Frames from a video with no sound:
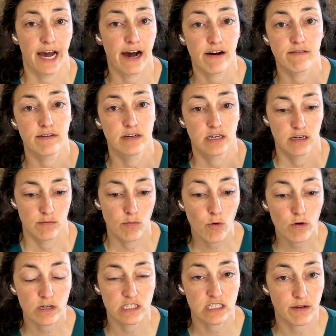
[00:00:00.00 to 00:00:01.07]
have
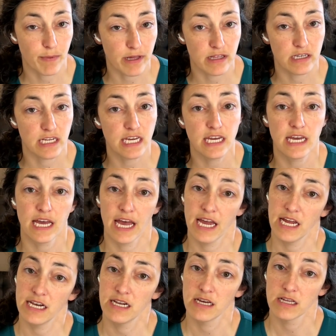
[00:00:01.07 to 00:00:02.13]
more stability
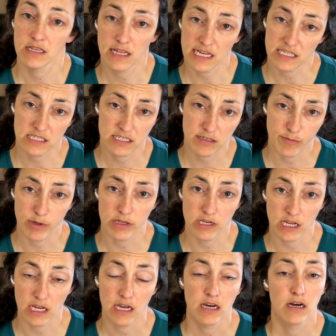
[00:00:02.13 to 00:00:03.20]
and less
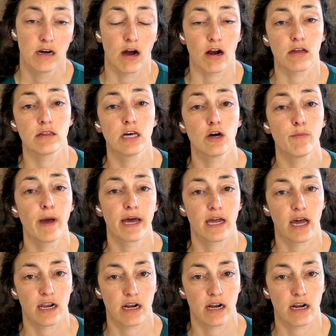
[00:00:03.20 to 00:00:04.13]
stability. Our low back